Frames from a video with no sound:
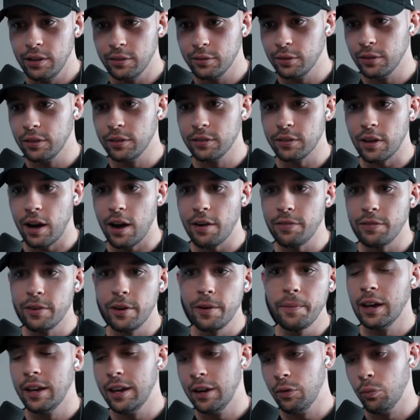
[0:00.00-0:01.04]
into this offer.
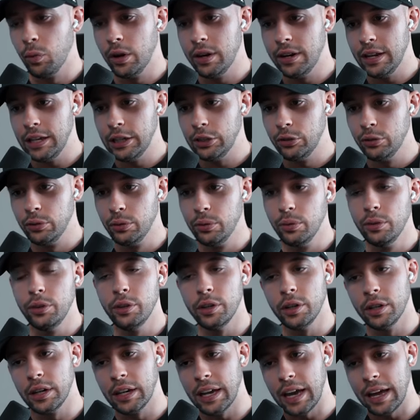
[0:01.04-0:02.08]
And then when they do,
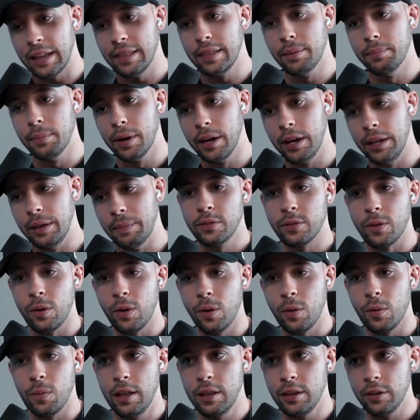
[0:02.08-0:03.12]
you're going to get the money.
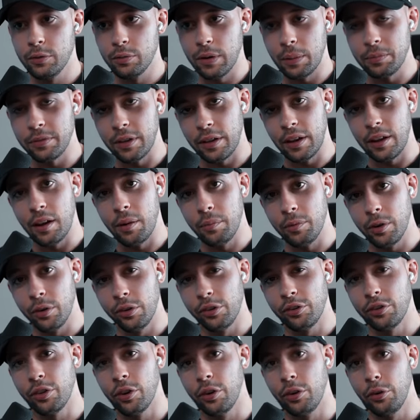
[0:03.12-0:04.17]
So in this website that I'm going
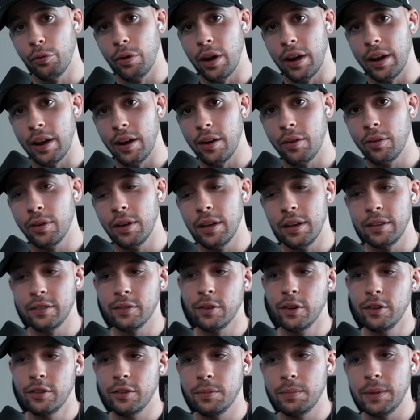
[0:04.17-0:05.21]
to show you right now, it's
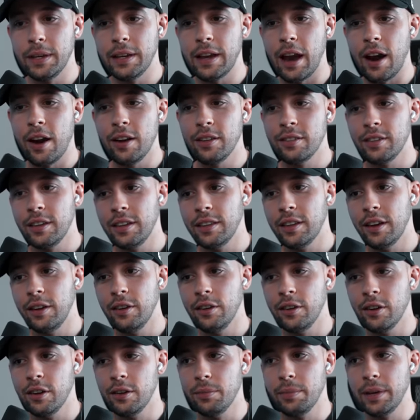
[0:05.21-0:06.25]
going to be guaranteed that
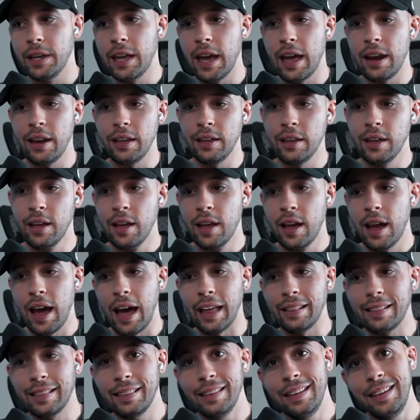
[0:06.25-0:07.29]
you're going to be getting
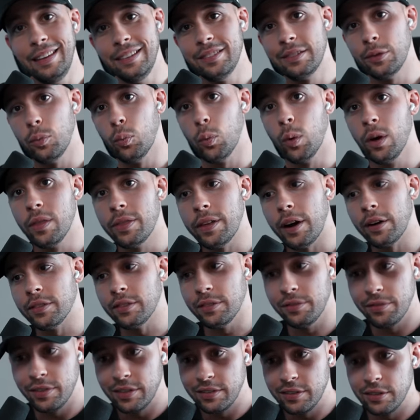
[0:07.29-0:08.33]
at least one
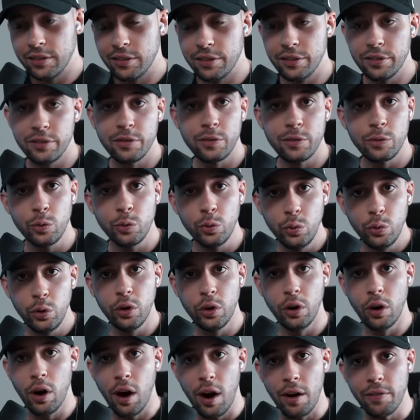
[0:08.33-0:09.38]
thousand visitors to
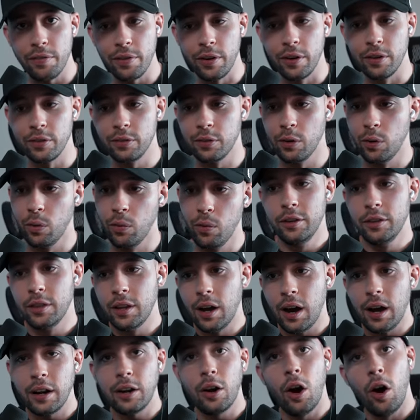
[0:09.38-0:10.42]
your offer. So
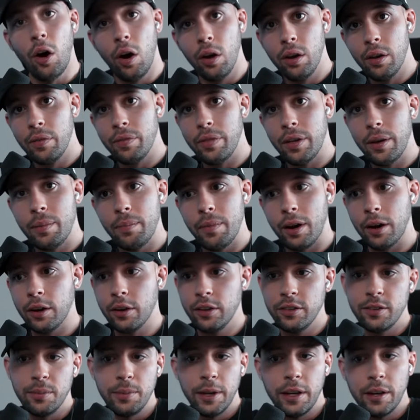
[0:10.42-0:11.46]
not all of them are
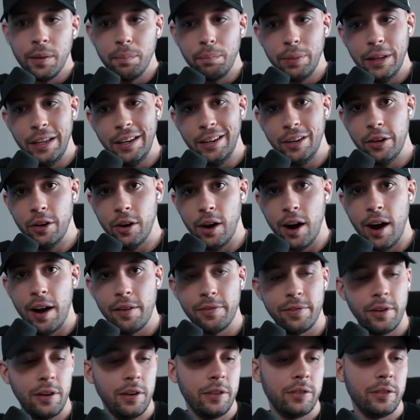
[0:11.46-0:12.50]
going to be completing your
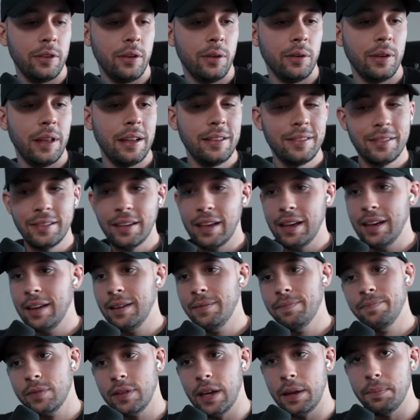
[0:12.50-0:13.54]
offer. So let's say
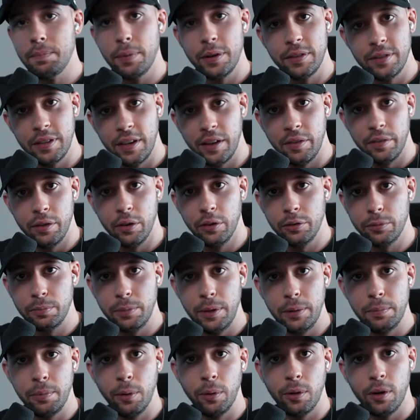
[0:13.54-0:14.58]
ten percent of those
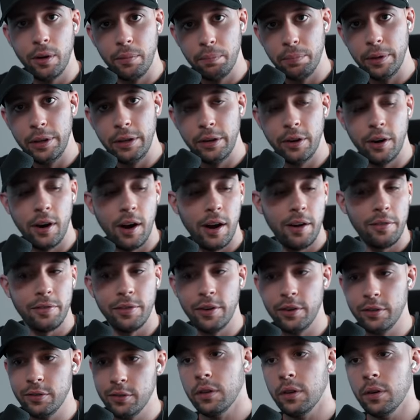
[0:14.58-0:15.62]
people complete your
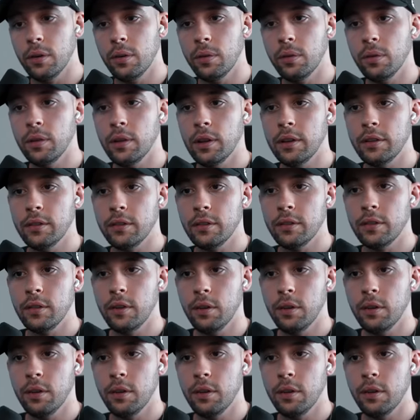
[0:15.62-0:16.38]
offer. So let's